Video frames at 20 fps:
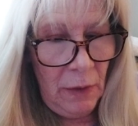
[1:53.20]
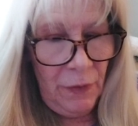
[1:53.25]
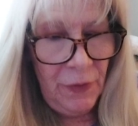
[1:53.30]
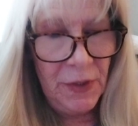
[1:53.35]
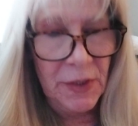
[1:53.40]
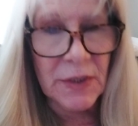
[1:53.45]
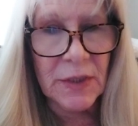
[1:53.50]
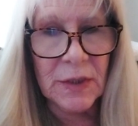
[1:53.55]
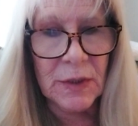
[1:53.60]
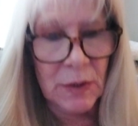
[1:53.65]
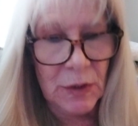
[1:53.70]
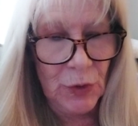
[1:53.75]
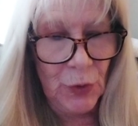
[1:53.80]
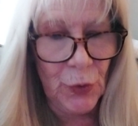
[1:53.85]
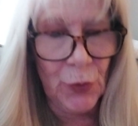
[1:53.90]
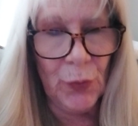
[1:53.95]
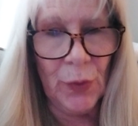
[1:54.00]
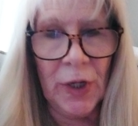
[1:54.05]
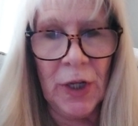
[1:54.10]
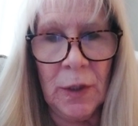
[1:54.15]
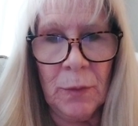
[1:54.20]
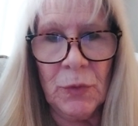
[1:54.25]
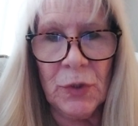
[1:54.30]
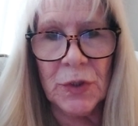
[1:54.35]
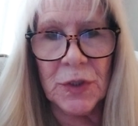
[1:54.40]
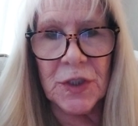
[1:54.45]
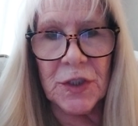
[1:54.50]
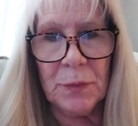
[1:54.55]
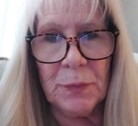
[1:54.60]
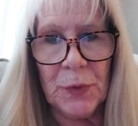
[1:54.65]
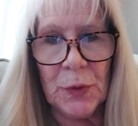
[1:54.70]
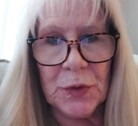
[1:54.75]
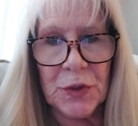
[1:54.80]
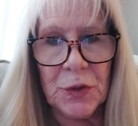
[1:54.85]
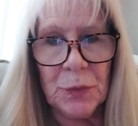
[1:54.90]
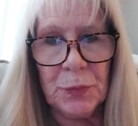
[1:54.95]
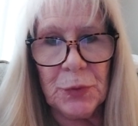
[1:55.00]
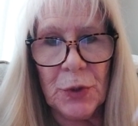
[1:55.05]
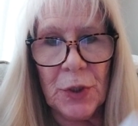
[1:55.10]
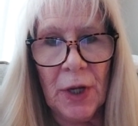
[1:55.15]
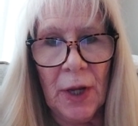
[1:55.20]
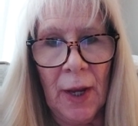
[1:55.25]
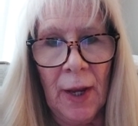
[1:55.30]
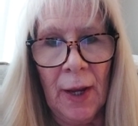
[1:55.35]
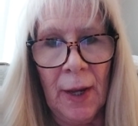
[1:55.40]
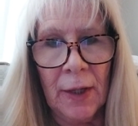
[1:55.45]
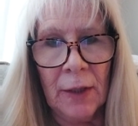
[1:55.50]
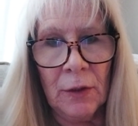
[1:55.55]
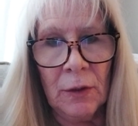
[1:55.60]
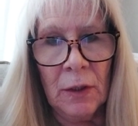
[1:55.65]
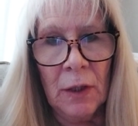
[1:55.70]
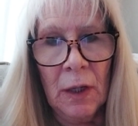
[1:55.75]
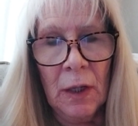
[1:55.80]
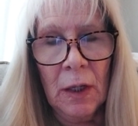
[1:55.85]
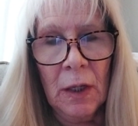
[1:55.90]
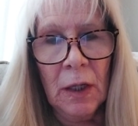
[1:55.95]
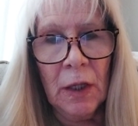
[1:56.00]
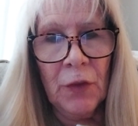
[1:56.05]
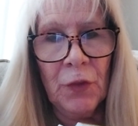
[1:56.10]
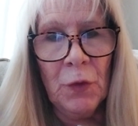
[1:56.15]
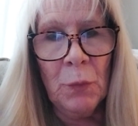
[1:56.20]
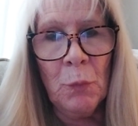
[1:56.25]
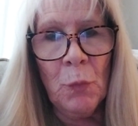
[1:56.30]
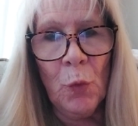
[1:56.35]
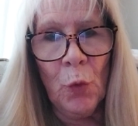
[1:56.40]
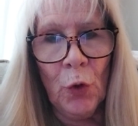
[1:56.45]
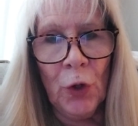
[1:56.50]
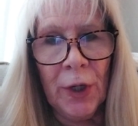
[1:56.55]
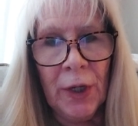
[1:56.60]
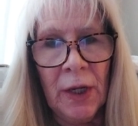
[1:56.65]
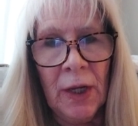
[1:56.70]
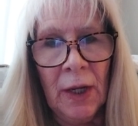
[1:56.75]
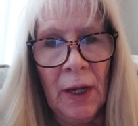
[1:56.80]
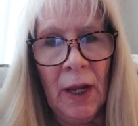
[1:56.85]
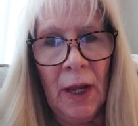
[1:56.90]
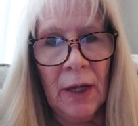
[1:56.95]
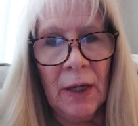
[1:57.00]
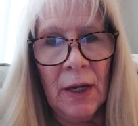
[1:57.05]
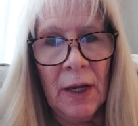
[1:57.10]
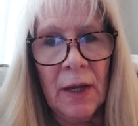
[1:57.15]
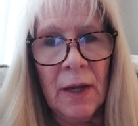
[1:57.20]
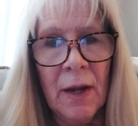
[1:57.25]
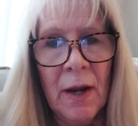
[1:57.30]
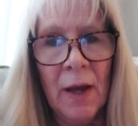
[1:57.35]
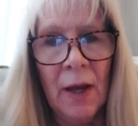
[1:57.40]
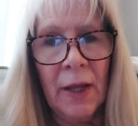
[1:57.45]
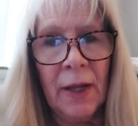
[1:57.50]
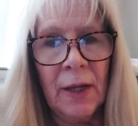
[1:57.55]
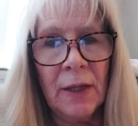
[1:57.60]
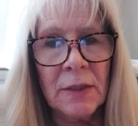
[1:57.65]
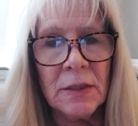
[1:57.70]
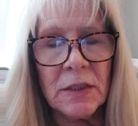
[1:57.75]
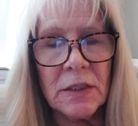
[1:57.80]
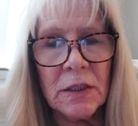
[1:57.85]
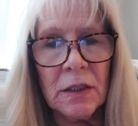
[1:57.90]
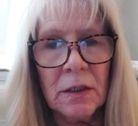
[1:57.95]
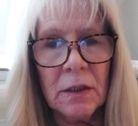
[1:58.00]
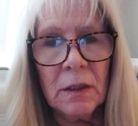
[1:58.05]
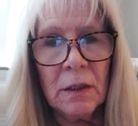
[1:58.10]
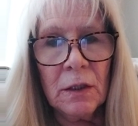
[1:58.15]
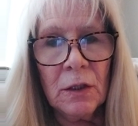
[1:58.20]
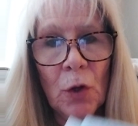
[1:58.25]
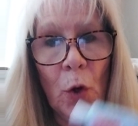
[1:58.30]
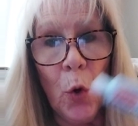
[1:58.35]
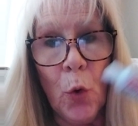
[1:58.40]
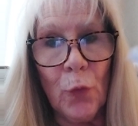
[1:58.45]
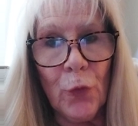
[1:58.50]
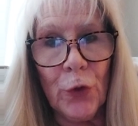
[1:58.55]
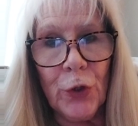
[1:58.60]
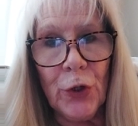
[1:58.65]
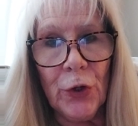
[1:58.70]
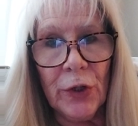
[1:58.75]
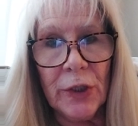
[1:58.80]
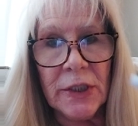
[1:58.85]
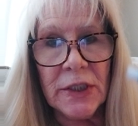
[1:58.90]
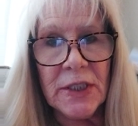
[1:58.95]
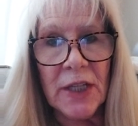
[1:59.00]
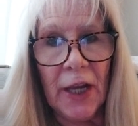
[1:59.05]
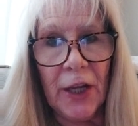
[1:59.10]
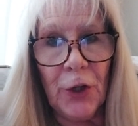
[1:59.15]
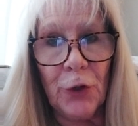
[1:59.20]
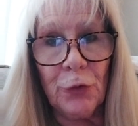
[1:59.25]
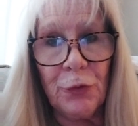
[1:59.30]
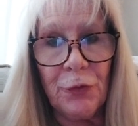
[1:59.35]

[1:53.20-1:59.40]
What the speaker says: this cream you're supposed to put on in the morning and at night over your entire